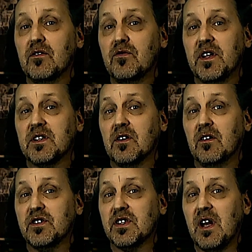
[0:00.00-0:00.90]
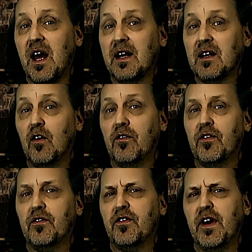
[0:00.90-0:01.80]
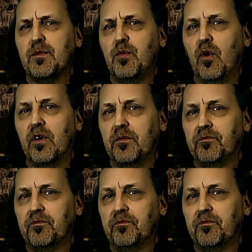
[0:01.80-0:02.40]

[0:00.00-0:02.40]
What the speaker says: the risk of sliding off the fretboard.